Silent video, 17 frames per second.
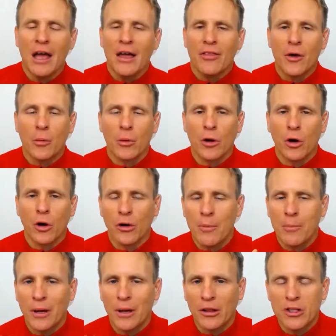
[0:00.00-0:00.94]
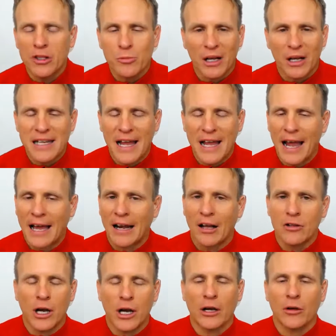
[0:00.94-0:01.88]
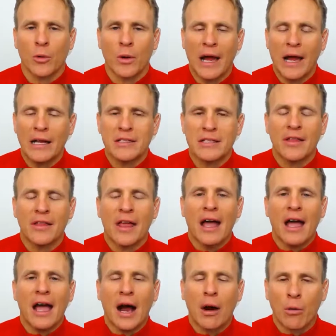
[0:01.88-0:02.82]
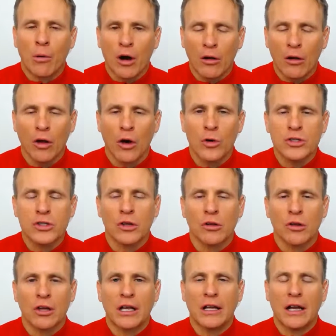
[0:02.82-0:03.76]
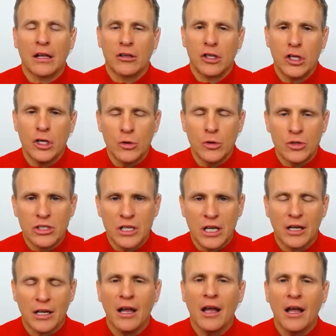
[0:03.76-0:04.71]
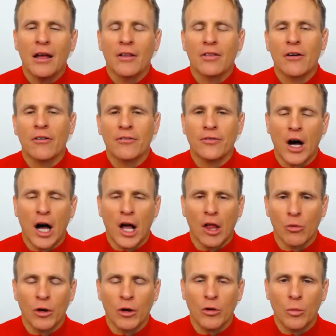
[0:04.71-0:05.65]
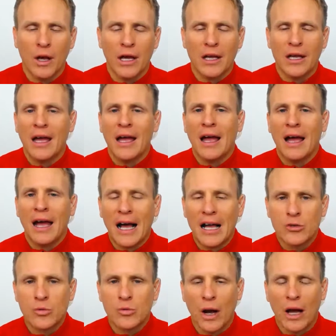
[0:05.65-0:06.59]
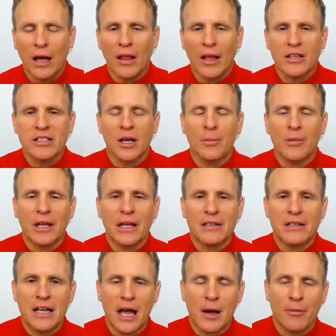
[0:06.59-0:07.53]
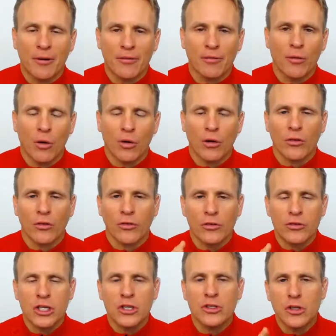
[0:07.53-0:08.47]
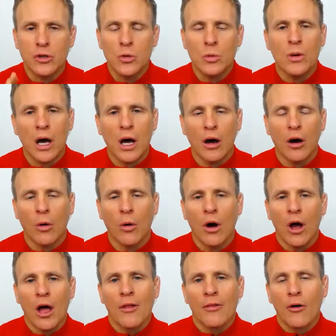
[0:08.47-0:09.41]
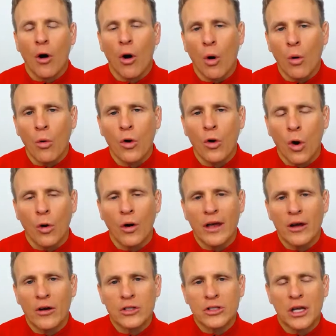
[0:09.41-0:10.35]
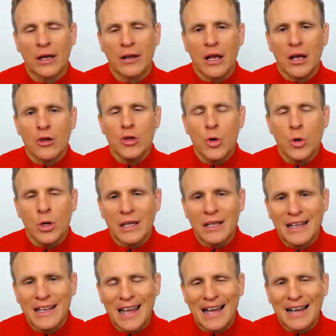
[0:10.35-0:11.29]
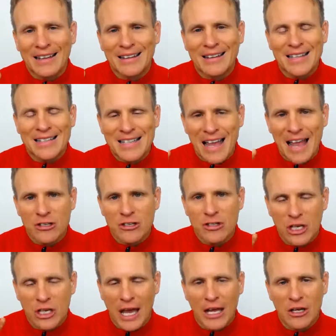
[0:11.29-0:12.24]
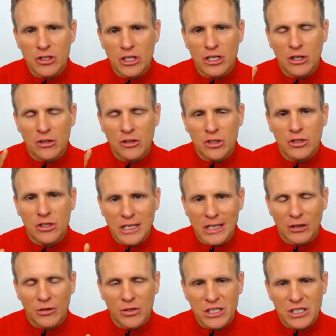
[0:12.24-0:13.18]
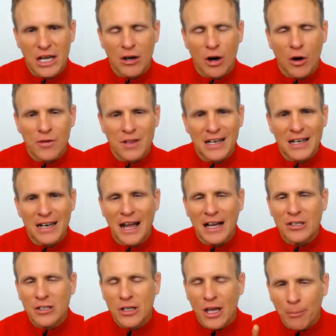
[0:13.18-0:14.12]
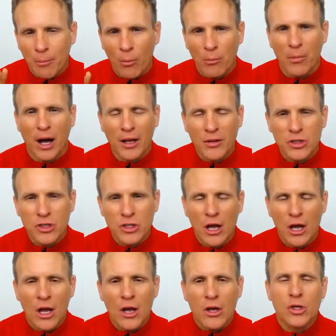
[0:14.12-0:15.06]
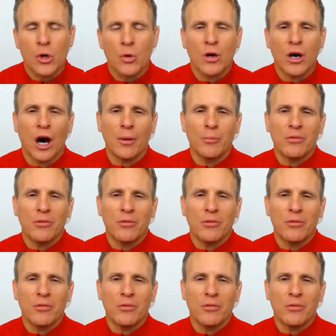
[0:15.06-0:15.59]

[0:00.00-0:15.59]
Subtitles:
Then we're going to Billings, Montana on January 18th. And we're close to looking at Houston the following week, as well as something in Tampa, Florida. So just so you know, the whole goal here is that you can get this education and skill set over the next couple months. So come